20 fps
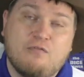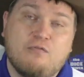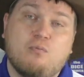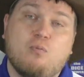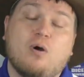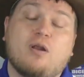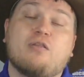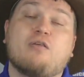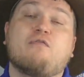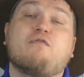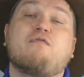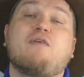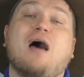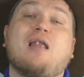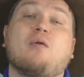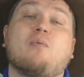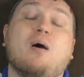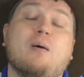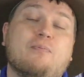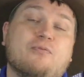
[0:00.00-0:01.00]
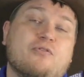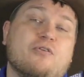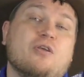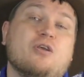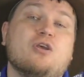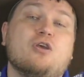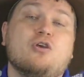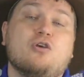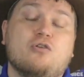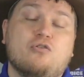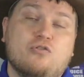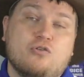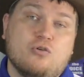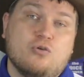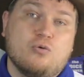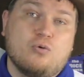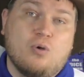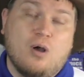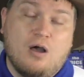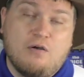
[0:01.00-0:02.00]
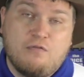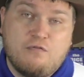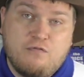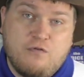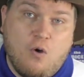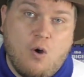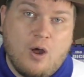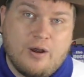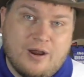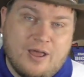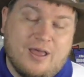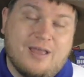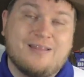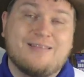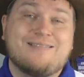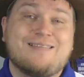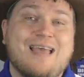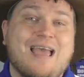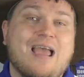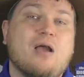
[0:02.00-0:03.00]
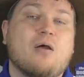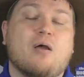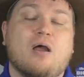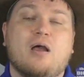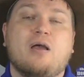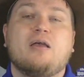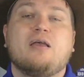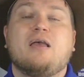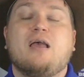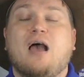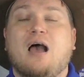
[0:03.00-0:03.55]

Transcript: one of the follow-ups to Fauna and Terra,